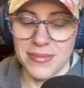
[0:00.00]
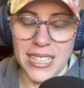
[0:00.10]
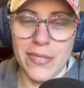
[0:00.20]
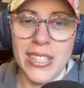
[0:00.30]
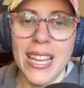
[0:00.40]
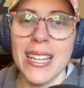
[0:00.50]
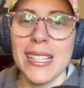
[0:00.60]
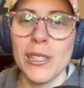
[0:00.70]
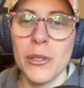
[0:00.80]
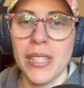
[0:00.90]
And if the
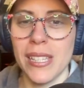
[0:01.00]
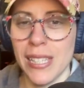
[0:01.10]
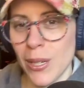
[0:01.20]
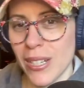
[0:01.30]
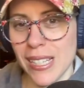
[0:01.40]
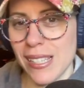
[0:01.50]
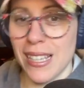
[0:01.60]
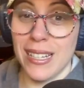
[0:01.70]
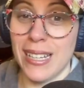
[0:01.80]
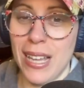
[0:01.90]
Yankees lose the series,
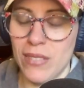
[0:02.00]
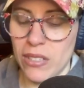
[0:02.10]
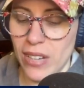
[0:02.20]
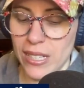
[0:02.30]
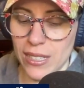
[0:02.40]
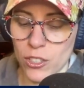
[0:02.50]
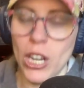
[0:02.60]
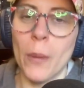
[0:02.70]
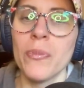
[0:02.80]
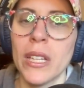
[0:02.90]
they didn't have an advantage.
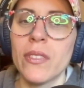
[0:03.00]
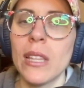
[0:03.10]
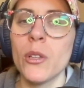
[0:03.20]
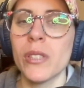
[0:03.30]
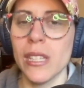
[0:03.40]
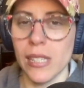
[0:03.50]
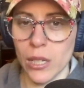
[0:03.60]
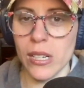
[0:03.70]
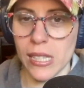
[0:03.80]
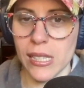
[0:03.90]
No, if they lose this
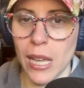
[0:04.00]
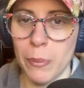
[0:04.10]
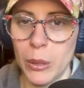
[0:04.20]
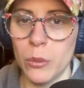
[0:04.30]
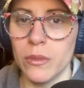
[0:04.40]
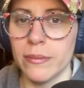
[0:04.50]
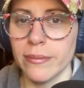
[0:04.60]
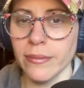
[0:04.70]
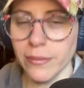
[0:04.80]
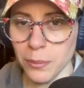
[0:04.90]
series, it's on Boone.
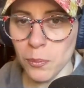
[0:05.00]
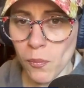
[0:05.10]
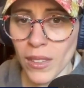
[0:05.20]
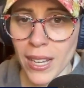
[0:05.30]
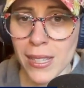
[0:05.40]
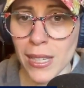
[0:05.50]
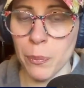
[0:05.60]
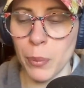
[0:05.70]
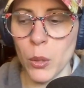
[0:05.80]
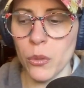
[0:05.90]
It's
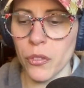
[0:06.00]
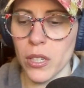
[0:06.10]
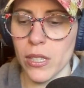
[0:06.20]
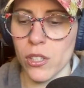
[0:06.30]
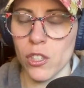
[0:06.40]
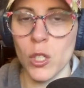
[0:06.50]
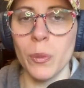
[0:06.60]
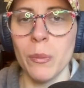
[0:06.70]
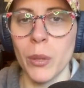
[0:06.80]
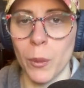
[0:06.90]
on Boone for his
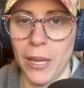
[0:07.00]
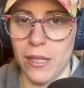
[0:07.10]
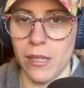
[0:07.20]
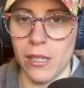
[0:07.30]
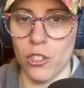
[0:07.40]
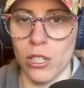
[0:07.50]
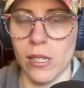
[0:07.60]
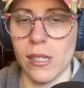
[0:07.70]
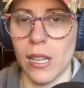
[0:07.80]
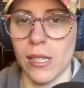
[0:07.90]
stupid bullpen
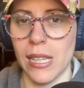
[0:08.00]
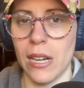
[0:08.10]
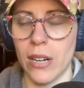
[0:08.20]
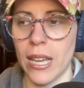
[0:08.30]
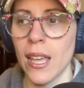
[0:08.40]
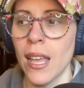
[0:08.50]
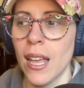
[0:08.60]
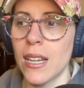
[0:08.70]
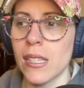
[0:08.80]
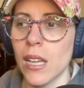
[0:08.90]
decisions on Saturday.
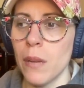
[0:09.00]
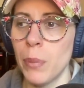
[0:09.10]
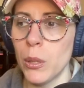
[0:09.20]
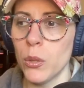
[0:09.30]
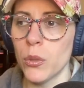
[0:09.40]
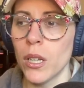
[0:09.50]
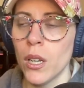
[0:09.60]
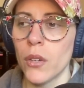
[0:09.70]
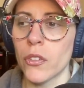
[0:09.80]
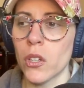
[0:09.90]
And it's on Boone
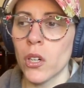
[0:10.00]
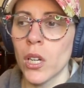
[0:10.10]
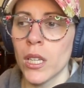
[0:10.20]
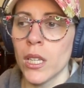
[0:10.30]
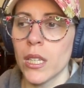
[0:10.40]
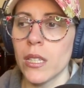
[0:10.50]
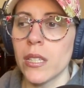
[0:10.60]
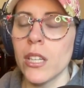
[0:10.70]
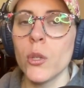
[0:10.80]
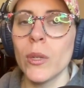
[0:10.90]
for
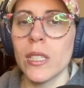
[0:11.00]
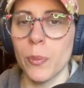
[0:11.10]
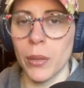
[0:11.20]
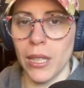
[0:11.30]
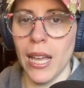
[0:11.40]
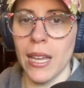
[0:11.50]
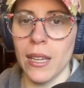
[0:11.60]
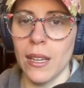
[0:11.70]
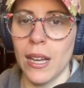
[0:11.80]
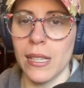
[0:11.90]
continuing to
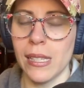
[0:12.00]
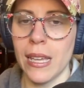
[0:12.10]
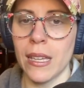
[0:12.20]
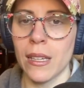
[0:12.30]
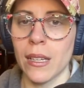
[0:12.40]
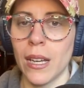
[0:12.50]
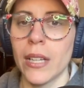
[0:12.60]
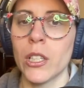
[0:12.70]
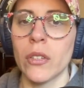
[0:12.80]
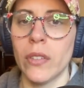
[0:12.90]
play Isaiah
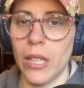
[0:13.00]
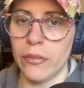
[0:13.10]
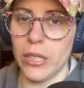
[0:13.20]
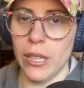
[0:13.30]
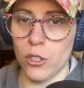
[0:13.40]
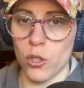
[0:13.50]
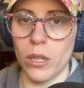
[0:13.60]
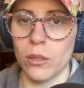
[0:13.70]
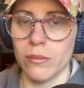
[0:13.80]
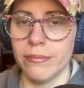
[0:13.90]
Kiner-Falefa at short.